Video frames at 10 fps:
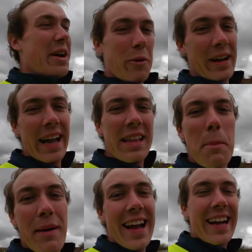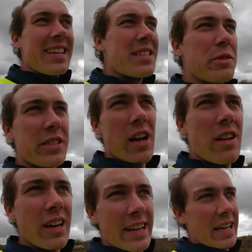We're getting the bangers. We're so
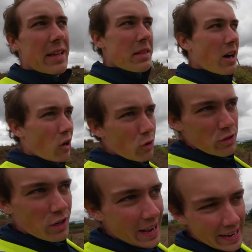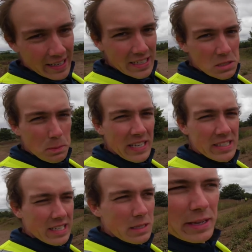lucky. The whole track is
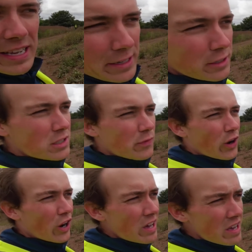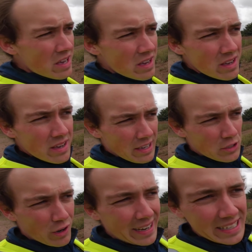basically being used for a
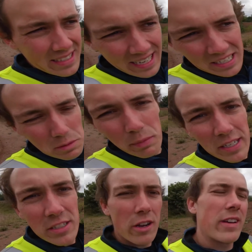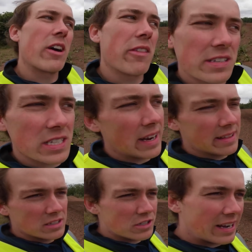training session, but it's only on the side
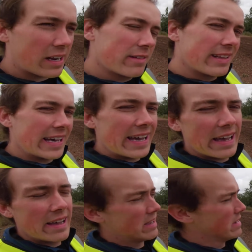of the track over there.